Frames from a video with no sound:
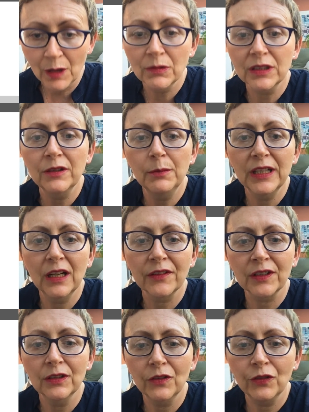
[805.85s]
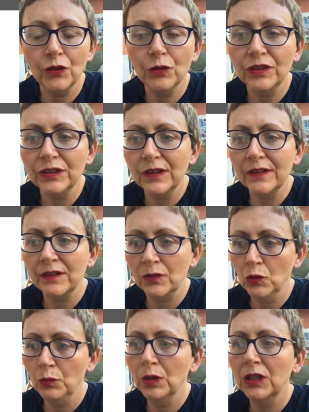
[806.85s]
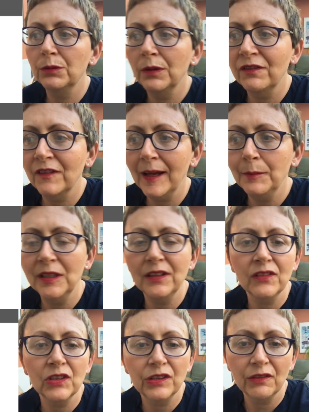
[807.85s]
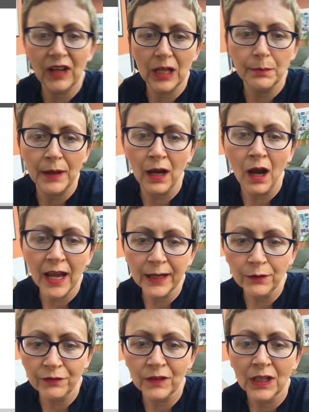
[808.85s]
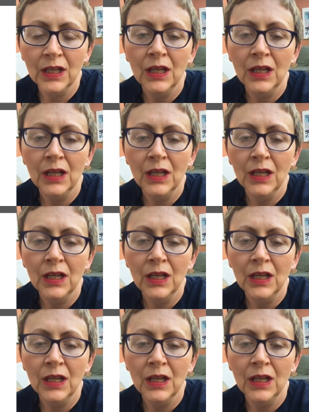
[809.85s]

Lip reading: We're going to be asking students to work with families to develop a health